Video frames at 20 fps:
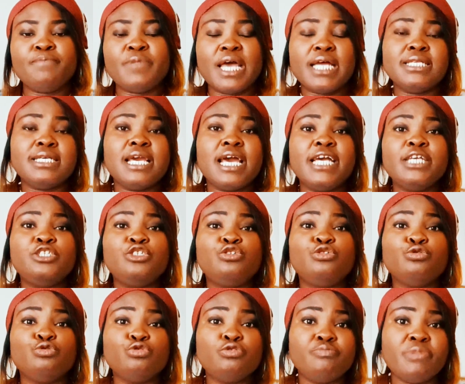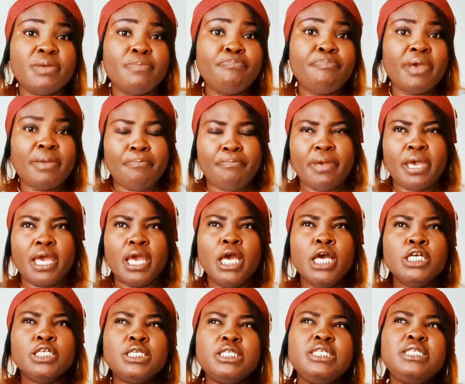And the guy showed me Pepe.
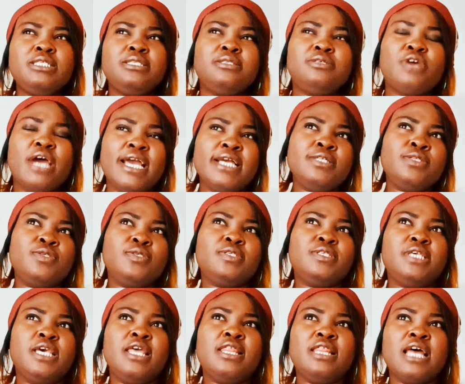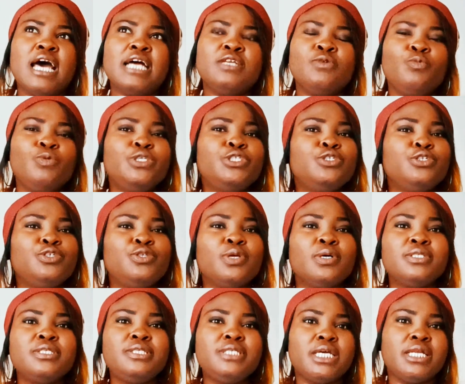So this is trying to say that we should
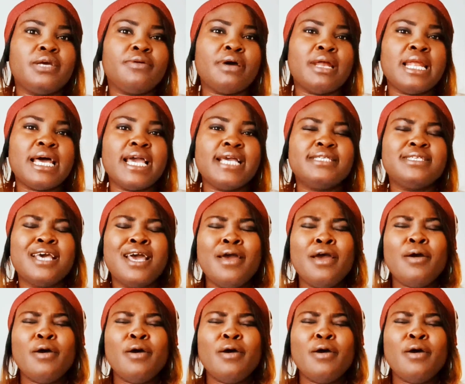not generalize.